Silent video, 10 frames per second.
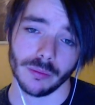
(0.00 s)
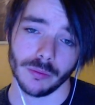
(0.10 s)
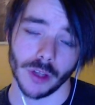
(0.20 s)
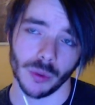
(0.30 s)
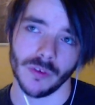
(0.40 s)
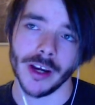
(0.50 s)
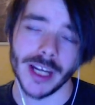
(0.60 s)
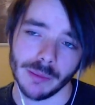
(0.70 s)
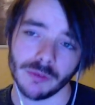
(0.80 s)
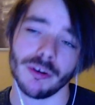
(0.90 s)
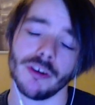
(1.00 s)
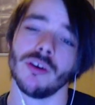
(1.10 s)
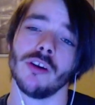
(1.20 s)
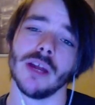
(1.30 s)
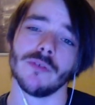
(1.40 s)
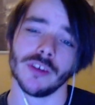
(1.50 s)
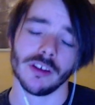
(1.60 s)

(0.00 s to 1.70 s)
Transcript: like with our names printed on and everything.